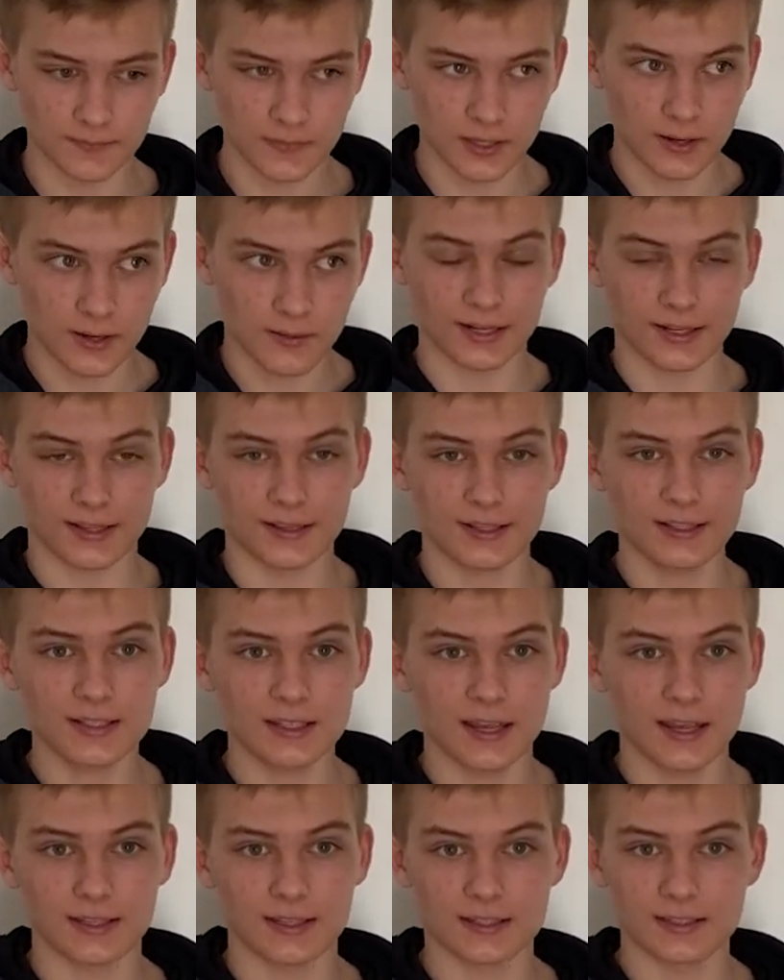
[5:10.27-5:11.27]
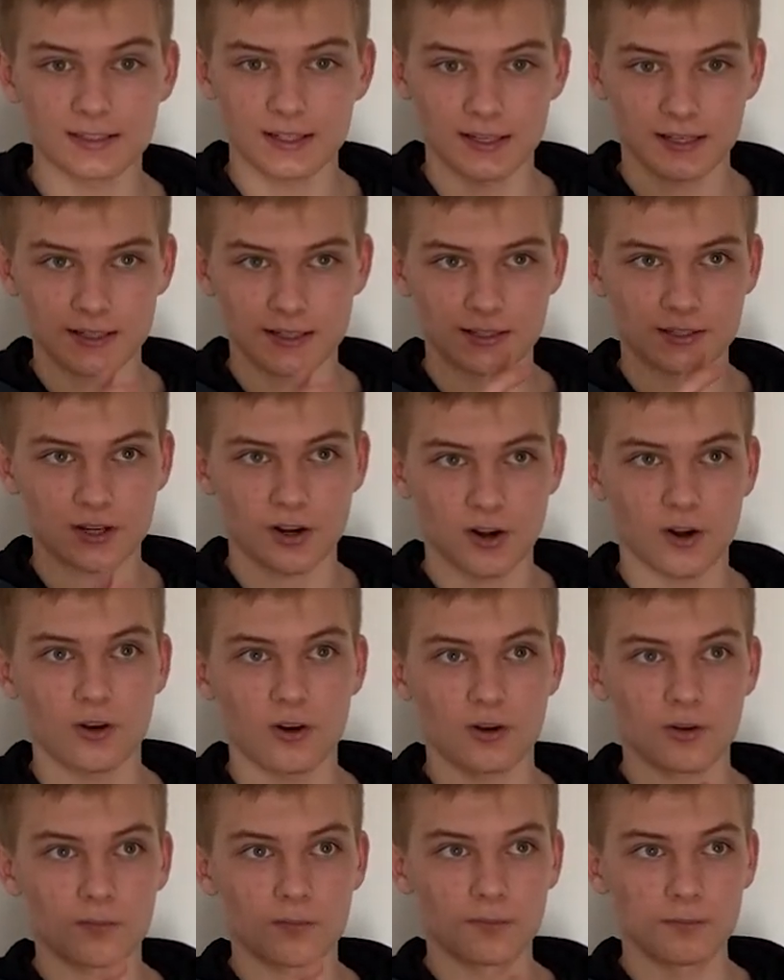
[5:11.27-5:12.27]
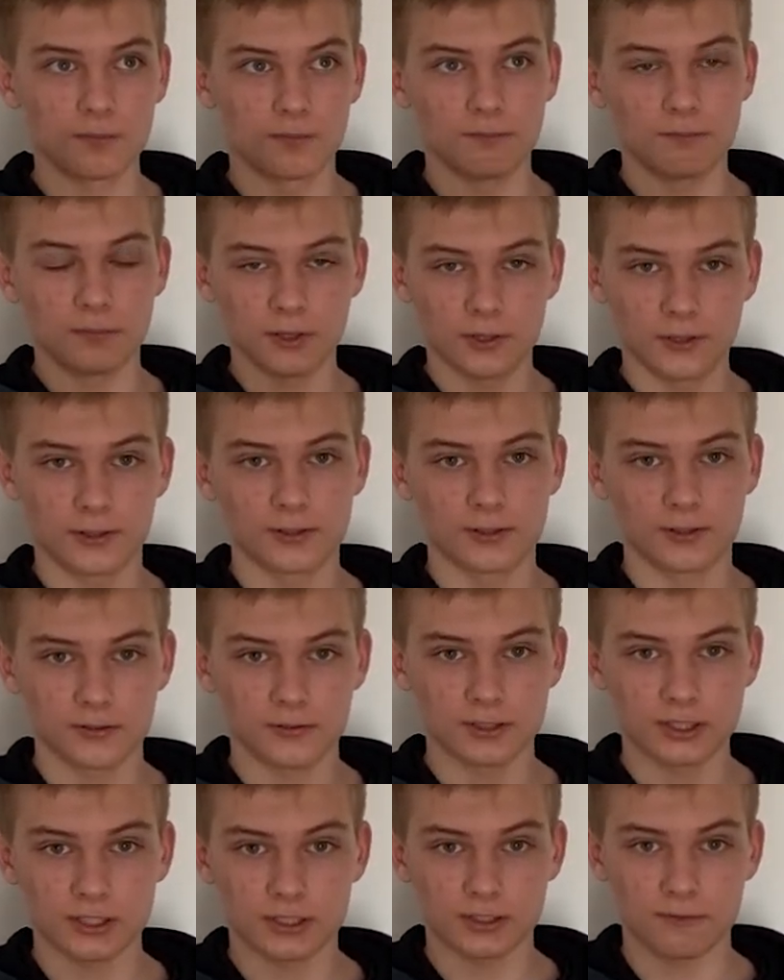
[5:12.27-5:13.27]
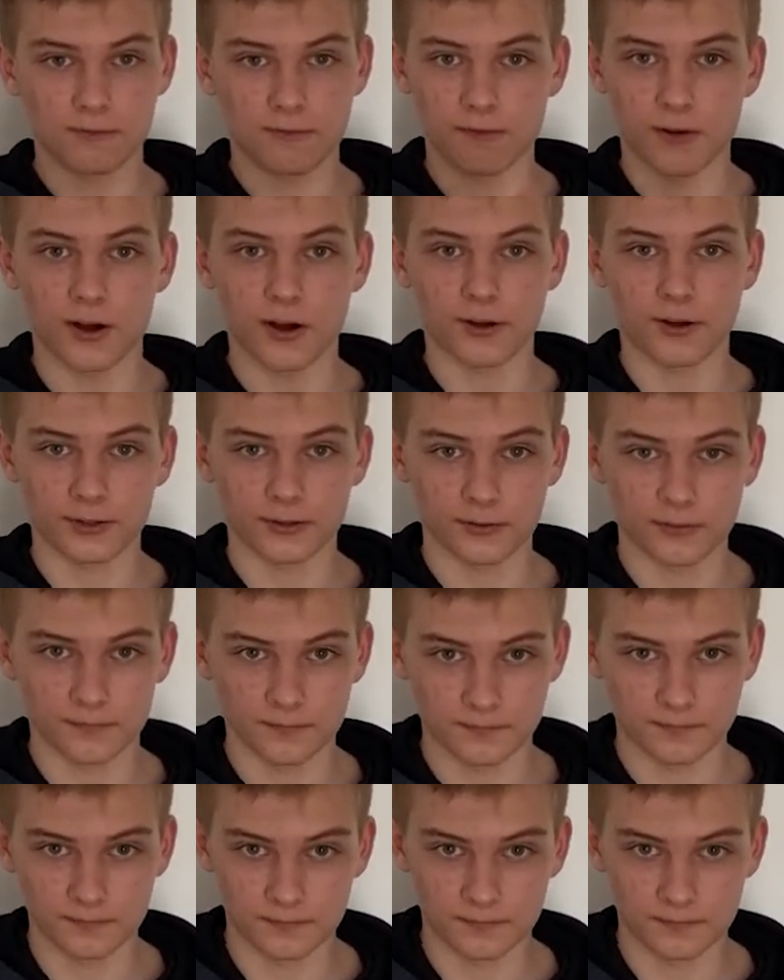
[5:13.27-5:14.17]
But in this case, it is all pure just volume,